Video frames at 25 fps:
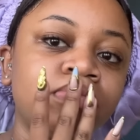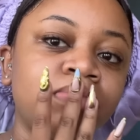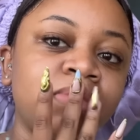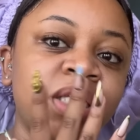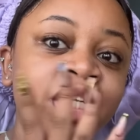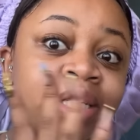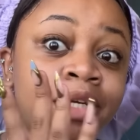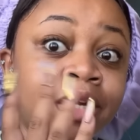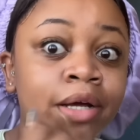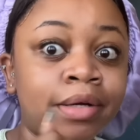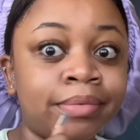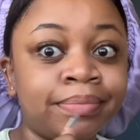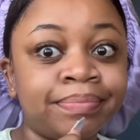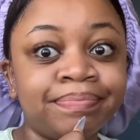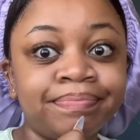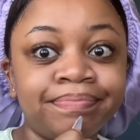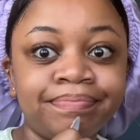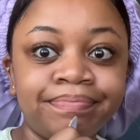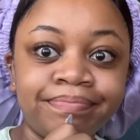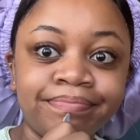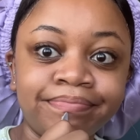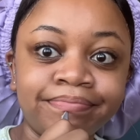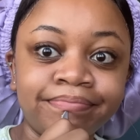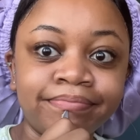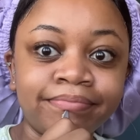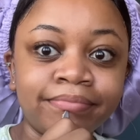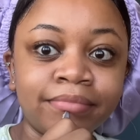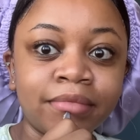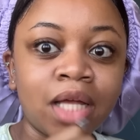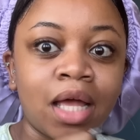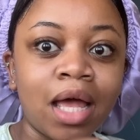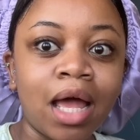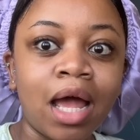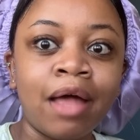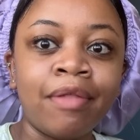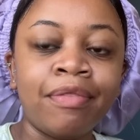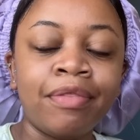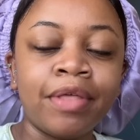dinner
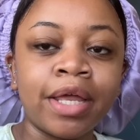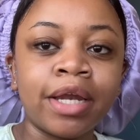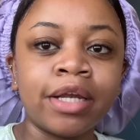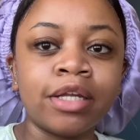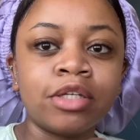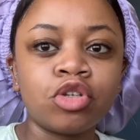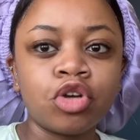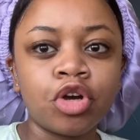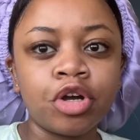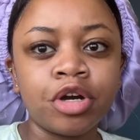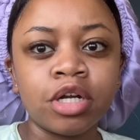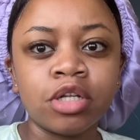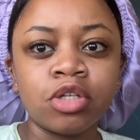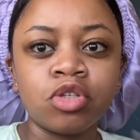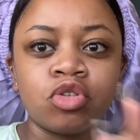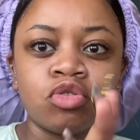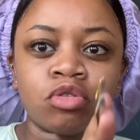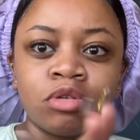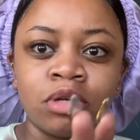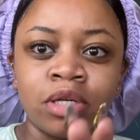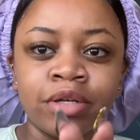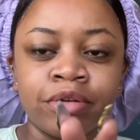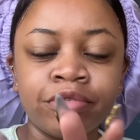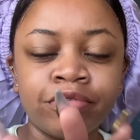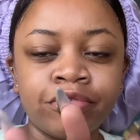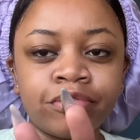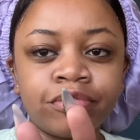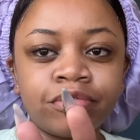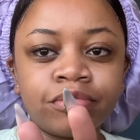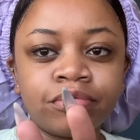and then turned into live